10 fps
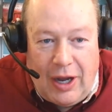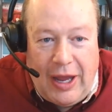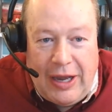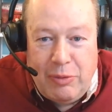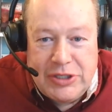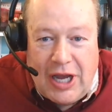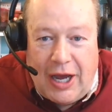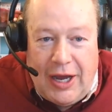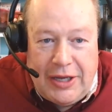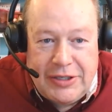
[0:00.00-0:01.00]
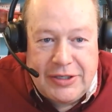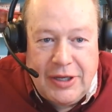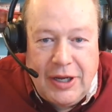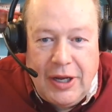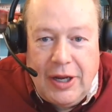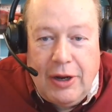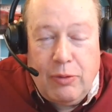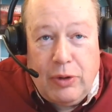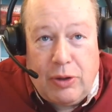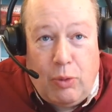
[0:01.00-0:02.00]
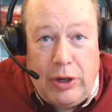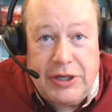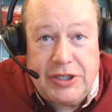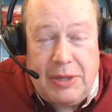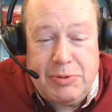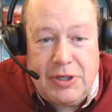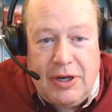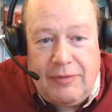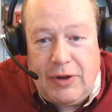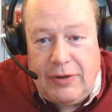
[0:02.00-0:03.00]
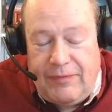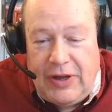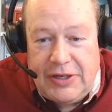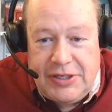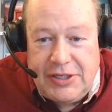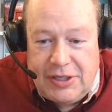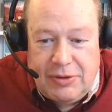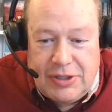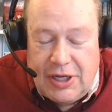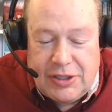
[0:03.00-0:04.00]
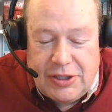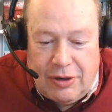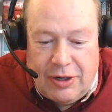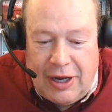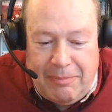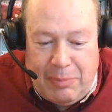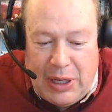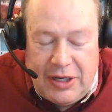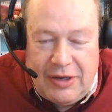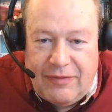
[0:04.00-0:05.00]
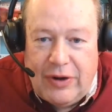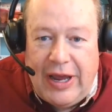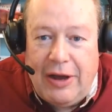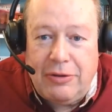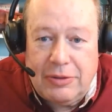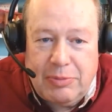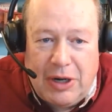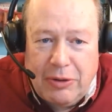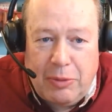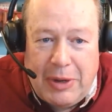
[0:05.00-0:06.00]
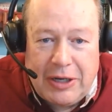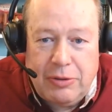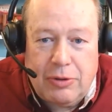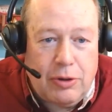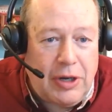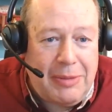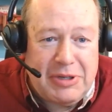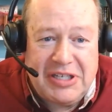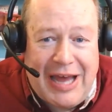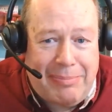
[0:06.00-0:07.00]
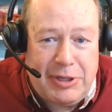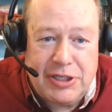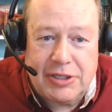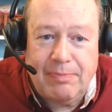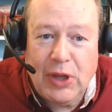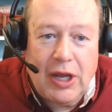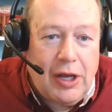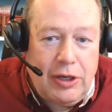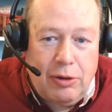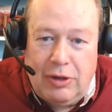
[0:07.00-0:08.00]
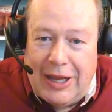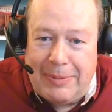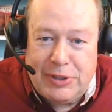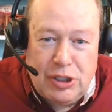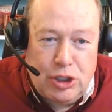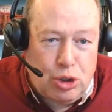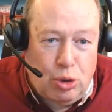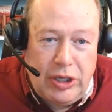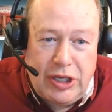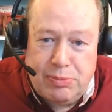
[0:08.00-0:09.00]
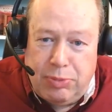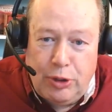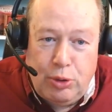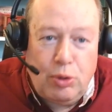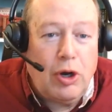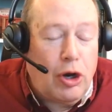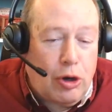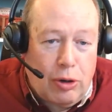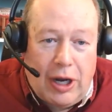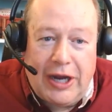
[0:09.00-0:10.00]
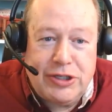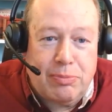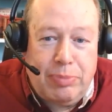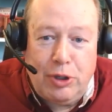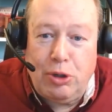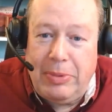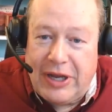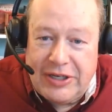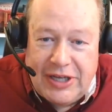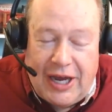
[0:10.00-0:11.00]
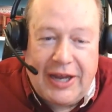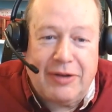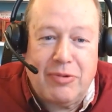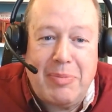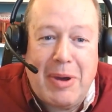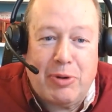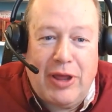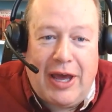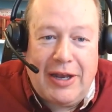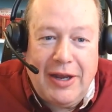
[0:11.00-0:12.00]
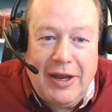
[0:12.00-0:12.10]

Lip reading: anyone's eyes, with the one exception of a fantasy series I started and I abandoned for now, but I'll go back to it. Her name is Lapis. Lapis lazuli is blue. Her eyes are blue because I can remember that.